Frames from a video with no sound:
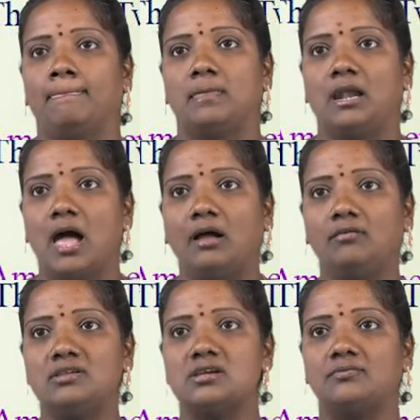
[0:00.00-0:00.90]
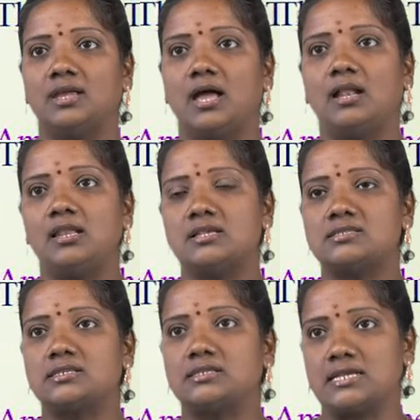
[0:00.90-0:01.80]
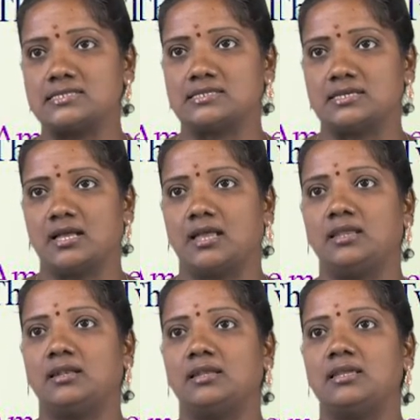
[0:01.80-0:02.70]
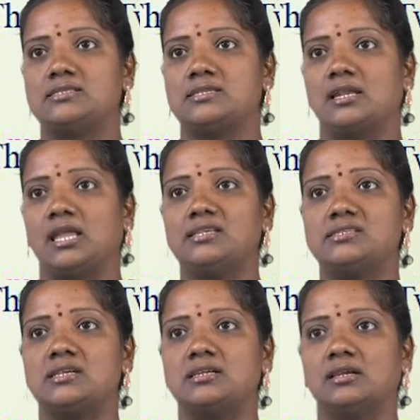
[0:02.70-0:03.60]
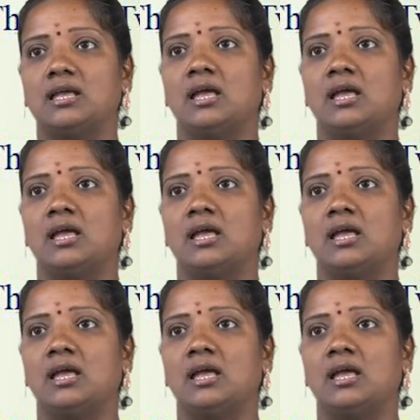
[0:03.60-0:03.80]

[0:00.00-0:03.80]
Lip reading: The language of the earliest text is an Eastern